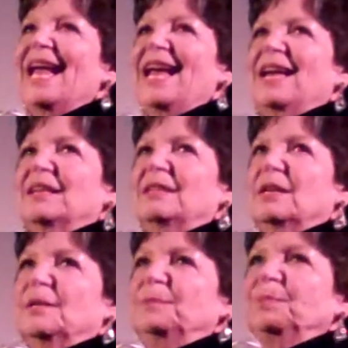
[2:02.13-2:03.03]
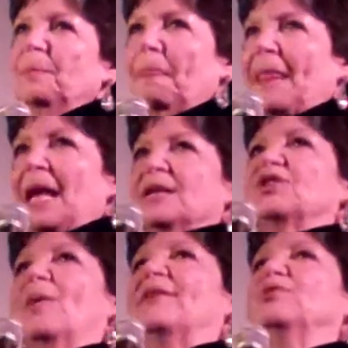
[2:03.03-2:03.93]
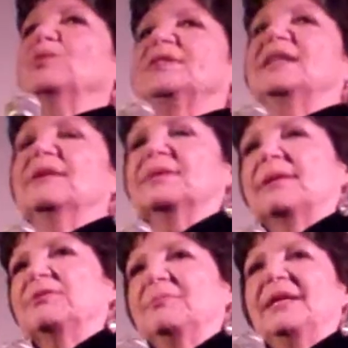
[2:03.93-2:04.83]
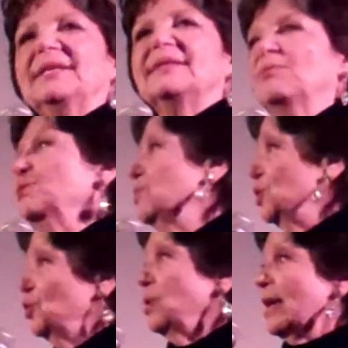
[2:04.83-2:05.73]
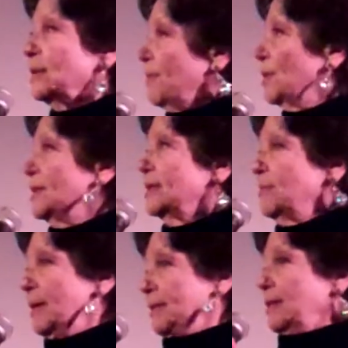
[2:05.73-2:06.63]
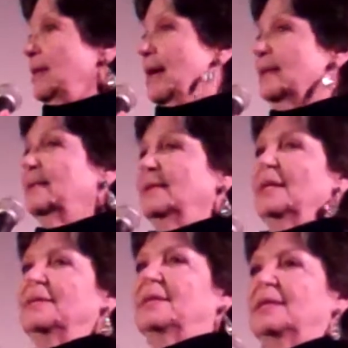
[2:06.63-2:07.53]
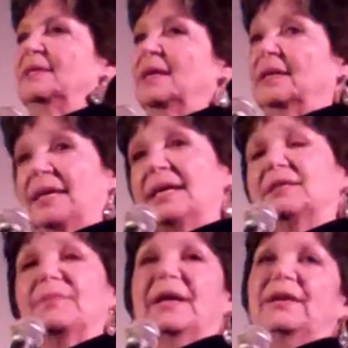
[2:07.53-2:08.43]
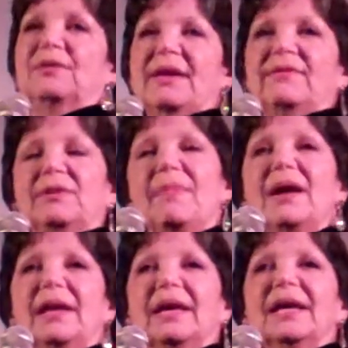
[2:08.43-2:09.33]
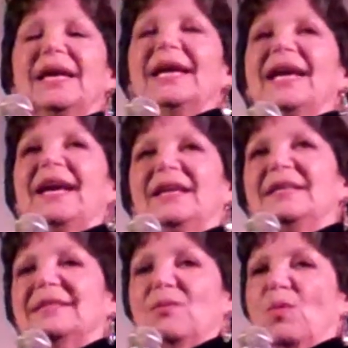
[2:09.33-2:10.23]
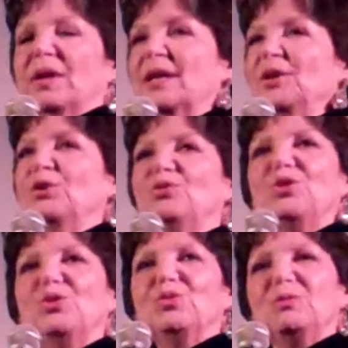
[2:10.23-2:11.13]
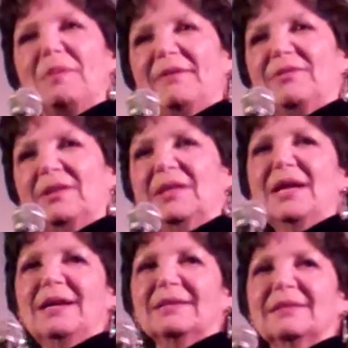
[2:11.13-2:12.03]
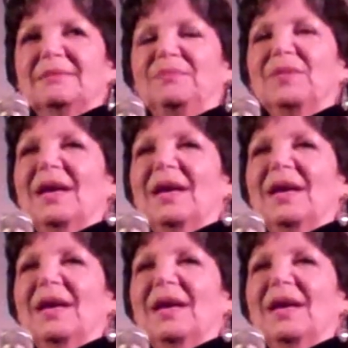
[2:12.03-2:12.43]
And so afterwards he comes up to me and he said, would you like to participate in the class? And I said, "Yes, but I don't have any money." And he said, "What can you do to pay for the class?"